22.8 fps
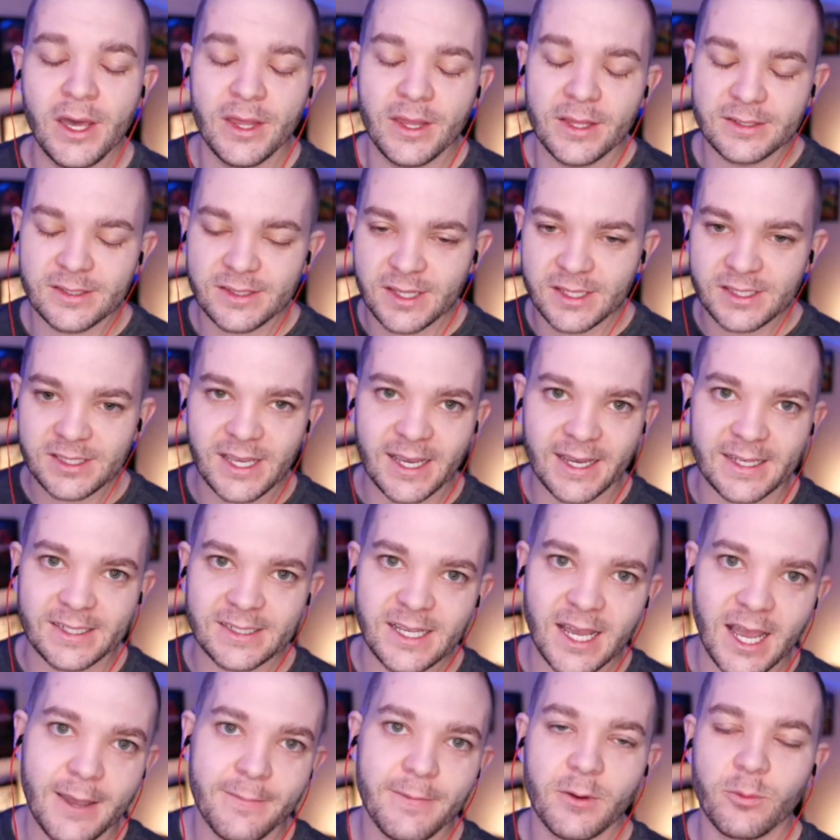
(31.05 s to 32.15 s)
This is the second
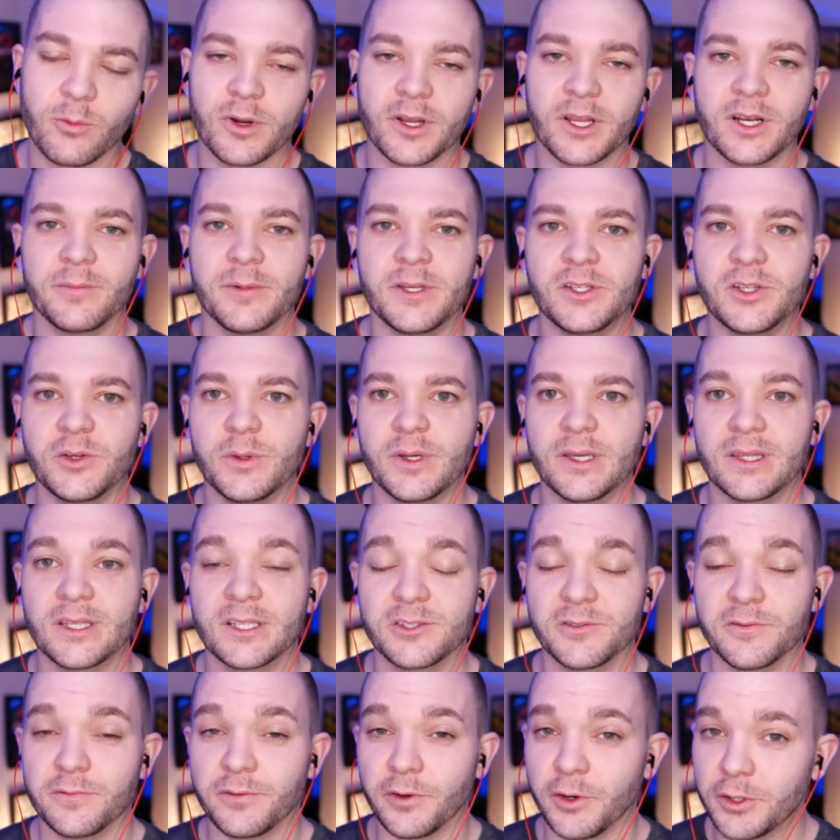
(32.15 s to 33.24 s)
time that we're going to be doing
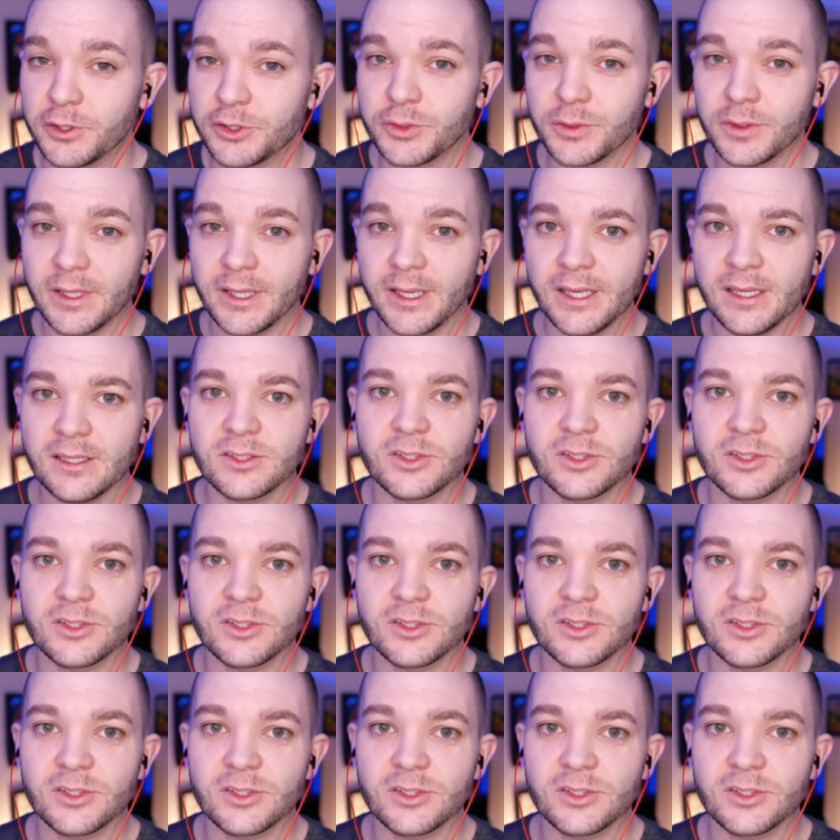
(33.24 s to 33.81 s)
this virtually.